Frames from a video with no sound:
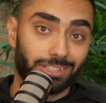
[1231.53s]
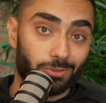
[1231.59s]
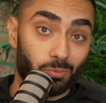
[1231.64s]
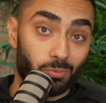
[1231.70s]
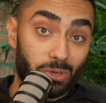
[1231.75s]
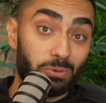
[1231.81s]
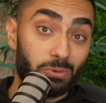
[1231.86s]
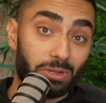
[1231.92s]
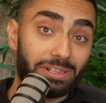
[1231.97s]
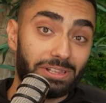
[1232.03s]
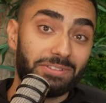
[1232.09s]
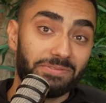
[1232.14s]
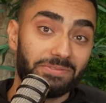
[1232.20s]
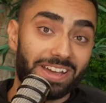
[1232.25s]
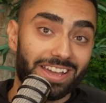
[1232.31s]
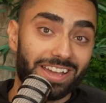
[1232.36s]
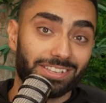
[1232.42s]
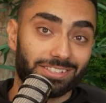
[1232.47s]
we will
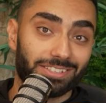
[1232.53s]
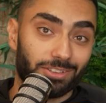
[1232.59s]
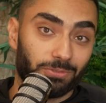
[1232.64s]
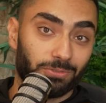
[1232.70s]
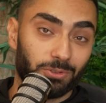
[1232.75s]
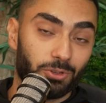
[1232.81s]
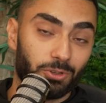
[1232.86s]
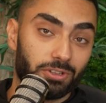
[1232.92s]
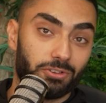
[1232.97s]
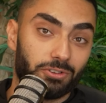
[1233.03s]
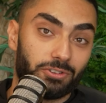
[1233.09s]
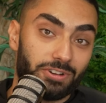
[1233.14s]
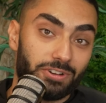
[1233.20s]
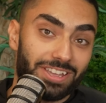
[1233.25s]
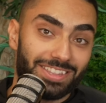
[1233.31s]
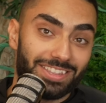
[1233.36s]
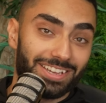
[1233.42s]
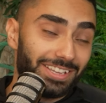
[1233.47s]
invest if you
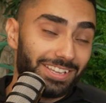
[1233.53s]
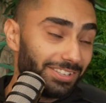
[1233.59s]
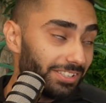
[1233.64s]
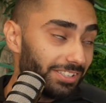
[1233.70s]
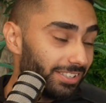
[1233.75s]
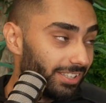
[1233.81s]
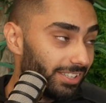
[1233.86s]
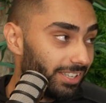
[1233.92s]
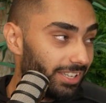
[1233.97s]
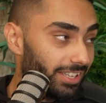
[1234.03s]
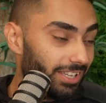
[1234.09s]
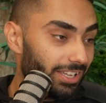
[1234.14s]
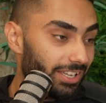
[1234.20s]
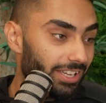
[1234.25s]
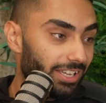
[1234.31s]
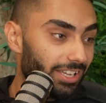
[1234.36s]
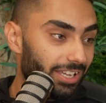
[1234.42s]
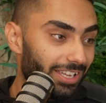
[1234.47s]
create this.
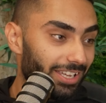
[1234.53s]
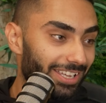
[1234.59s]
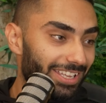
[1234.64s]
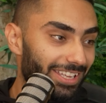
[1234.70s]
Hmm.